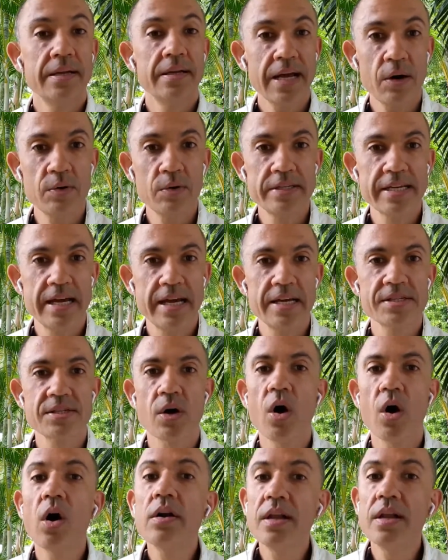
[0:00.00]
Nowadays,
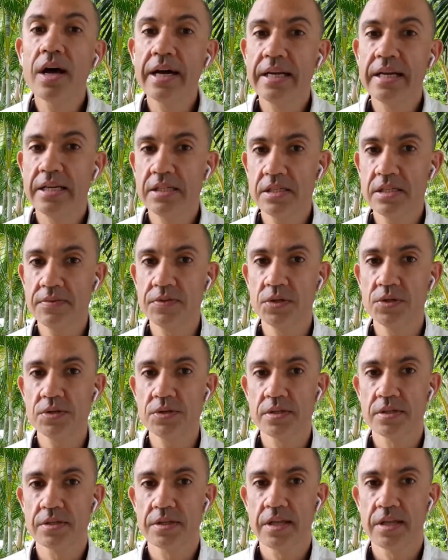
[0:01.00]
online
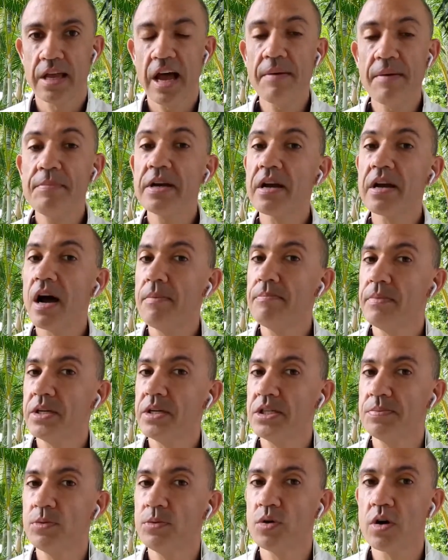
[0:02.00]
interviews have become
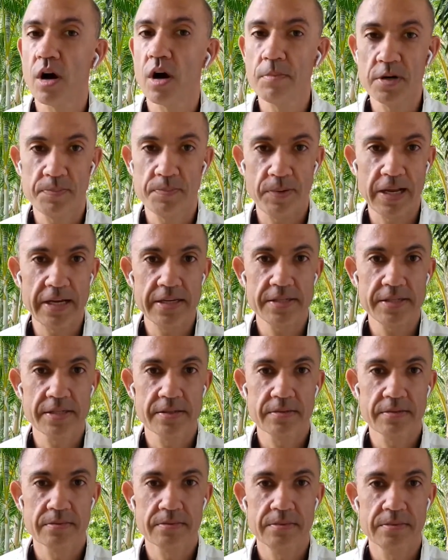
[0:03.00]
much more
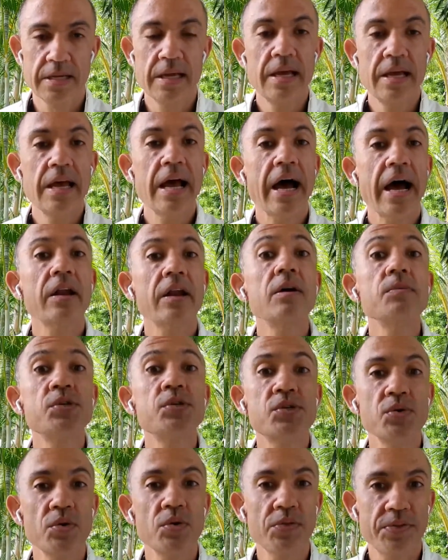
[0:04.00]
commonplace, and I'm
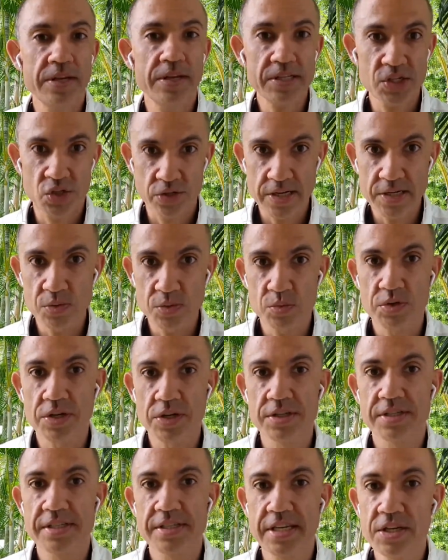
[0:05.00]
sure this trend will
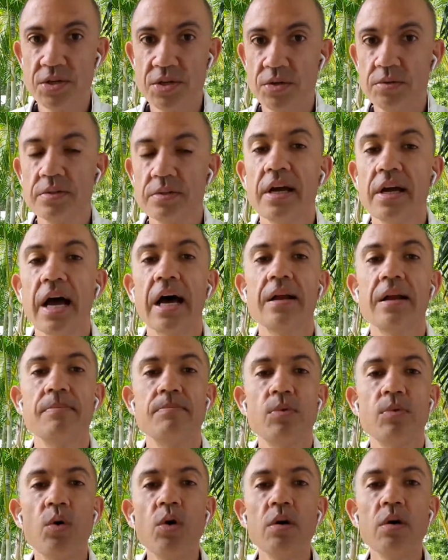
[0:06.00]
continue and
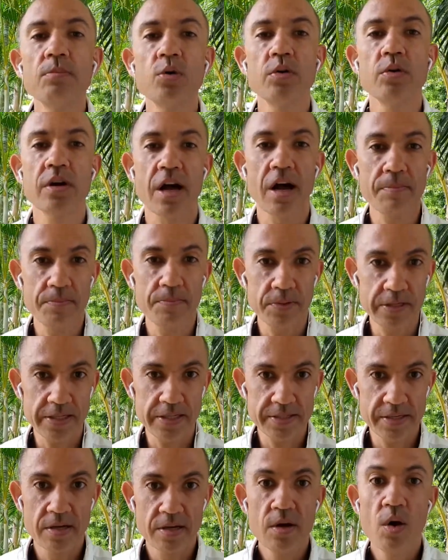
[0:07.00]
more
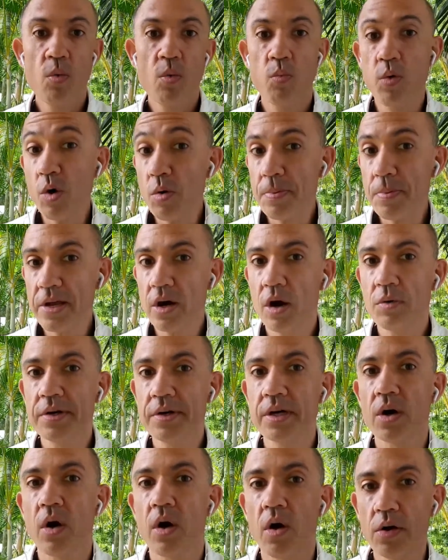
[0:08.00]
companies will be
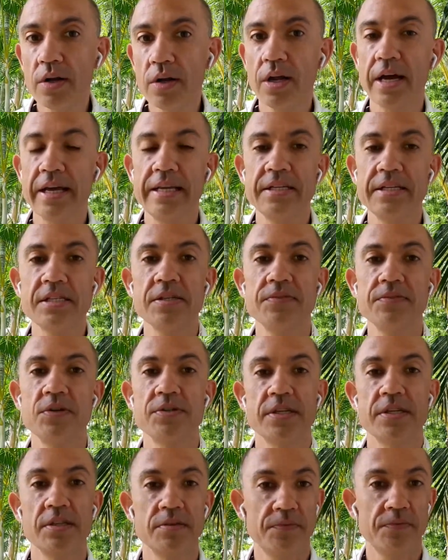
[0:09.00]
holding online
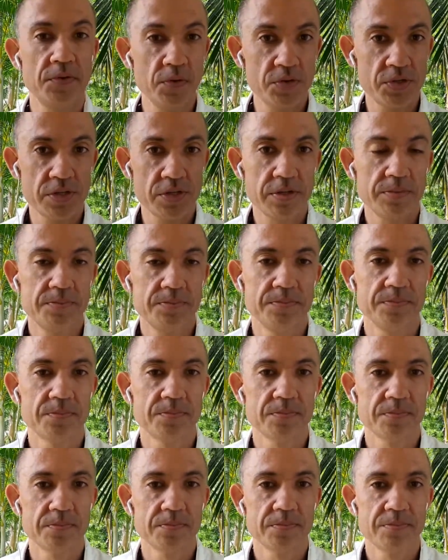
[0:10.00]
interviews in the future.
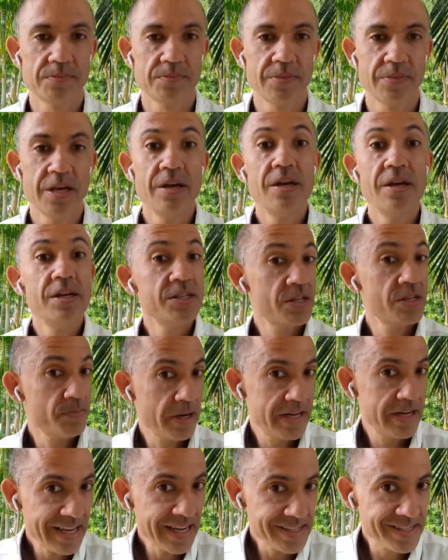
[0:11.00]
So
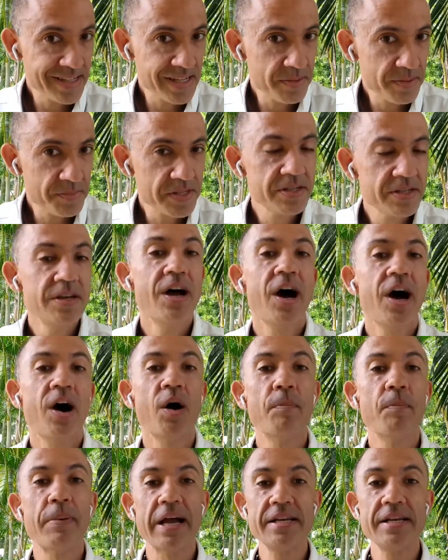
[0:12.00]
my next tips
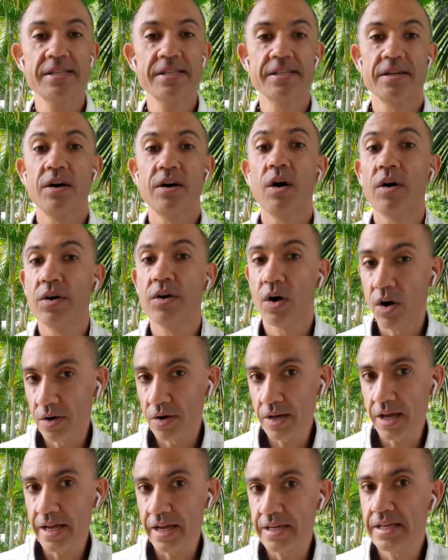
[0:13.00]
are based on
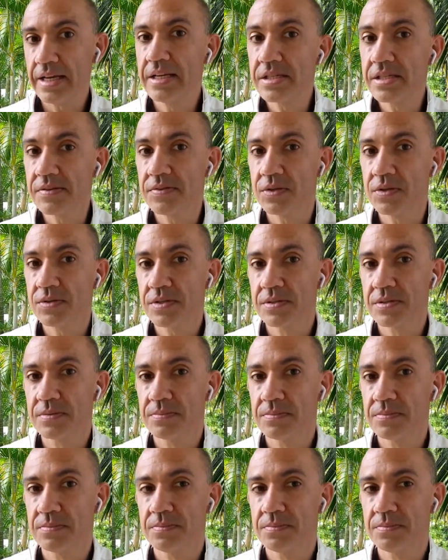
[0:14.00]
online interviews.